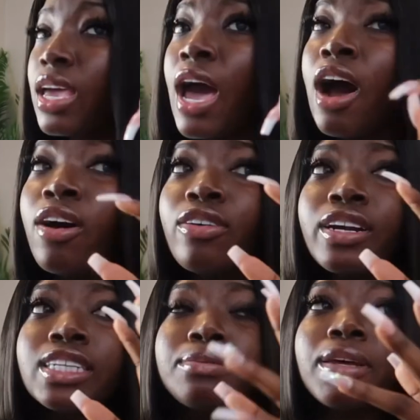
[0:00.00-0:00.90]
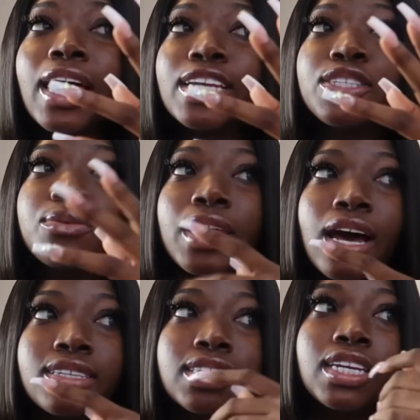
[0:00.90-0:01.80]
I already spent like
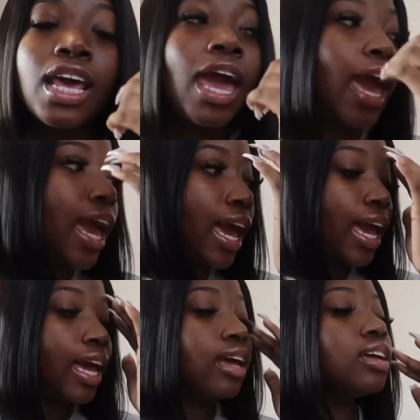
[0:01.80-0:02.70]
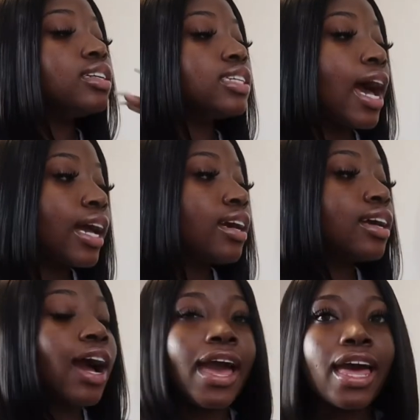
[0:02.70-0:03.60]
$2,000, and I could
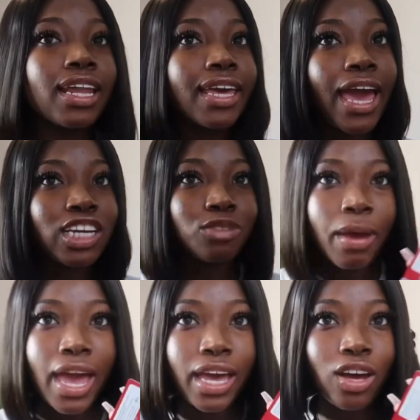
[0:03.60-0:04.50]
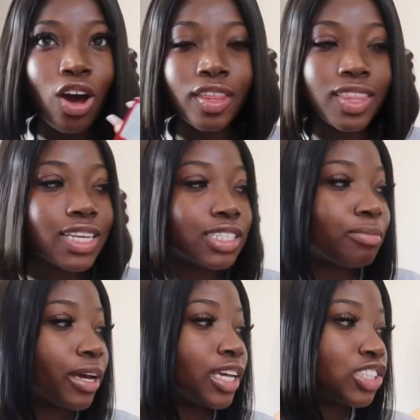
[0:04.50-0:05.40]
have got hella cash back on this,
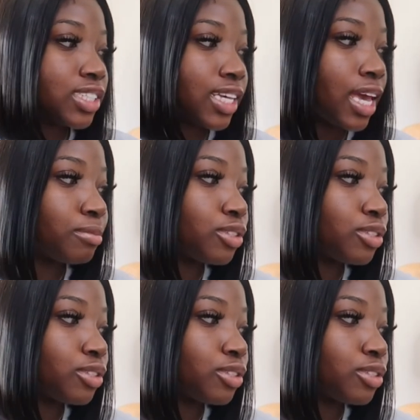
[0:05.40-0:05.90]
but it just came.